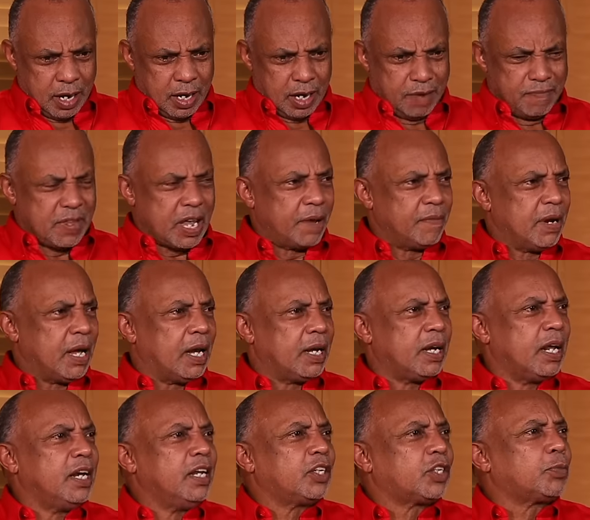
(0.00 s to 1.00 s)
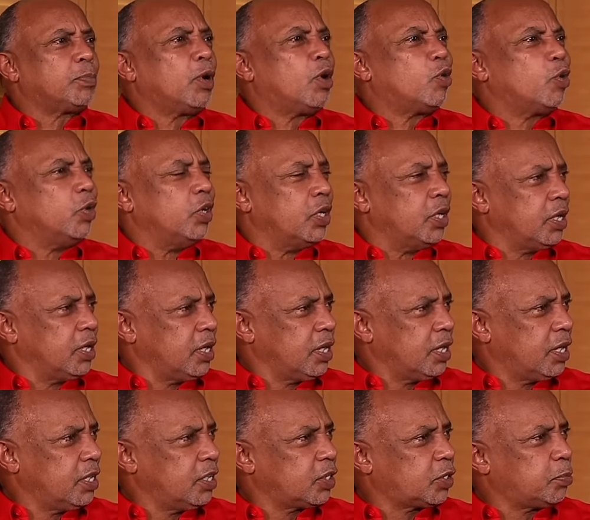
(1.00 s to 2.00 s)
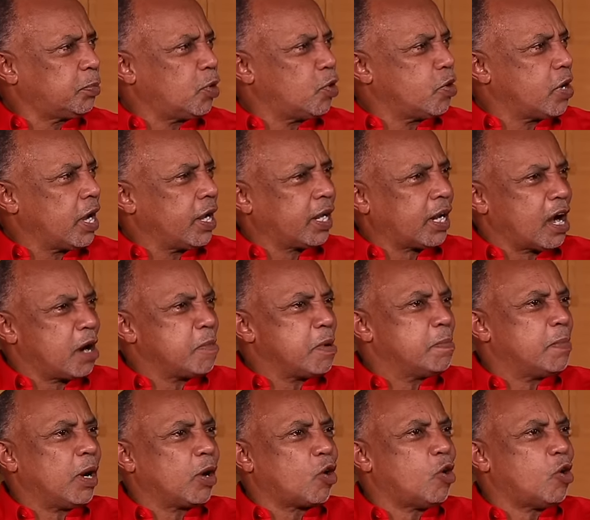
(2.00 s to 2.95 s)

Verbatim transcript: them time now Dennis Brown, I can remember